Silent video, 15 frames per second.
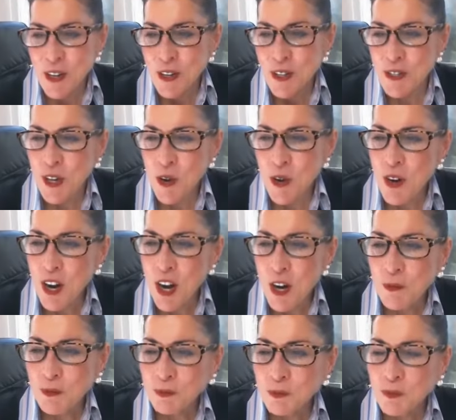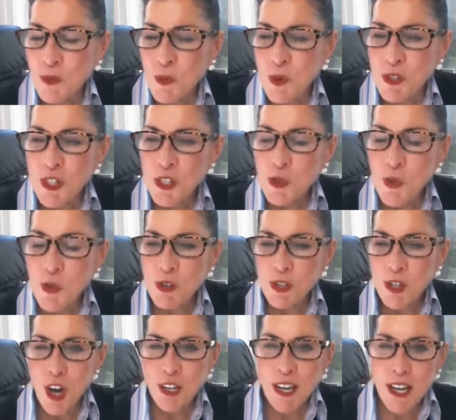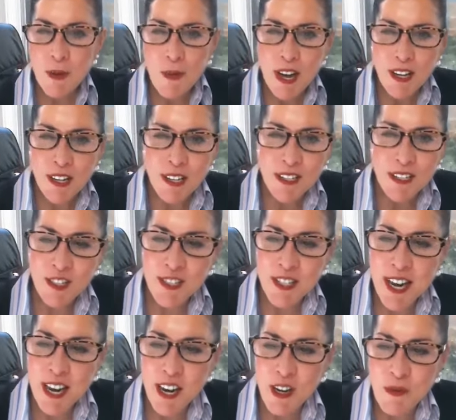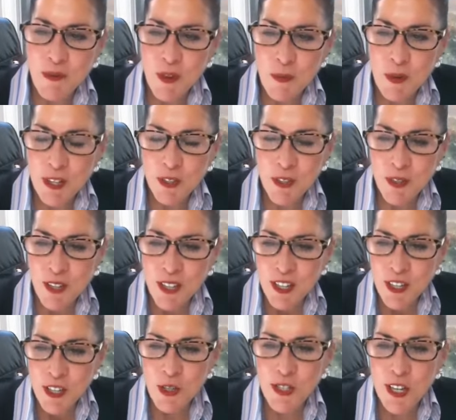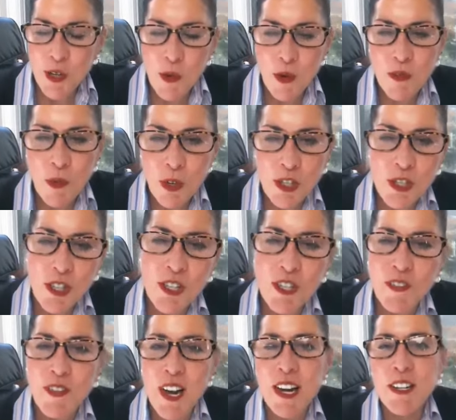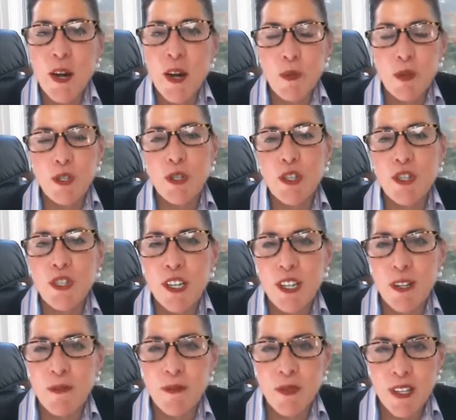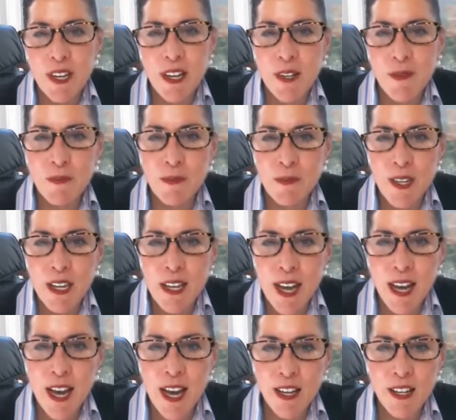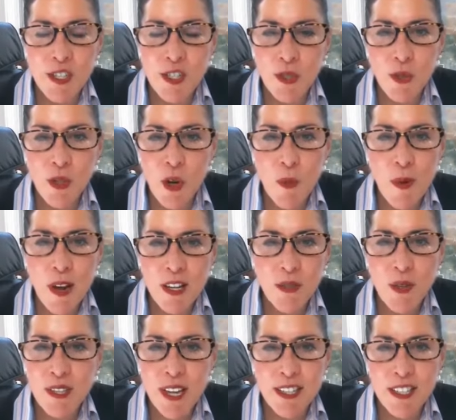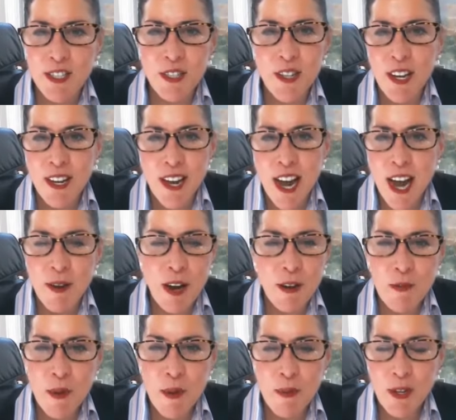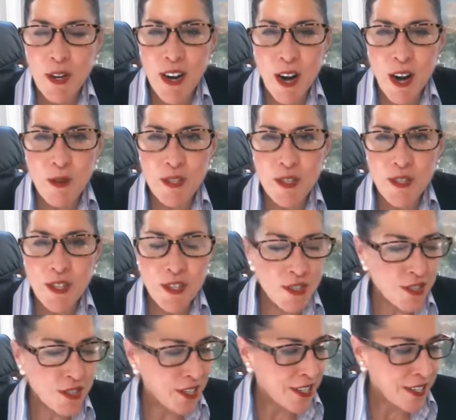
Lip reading: So, well, since we were talking about it just now, I mean, you said you were fortunate to find opportunity. How did you go about doing that? I remember I was just,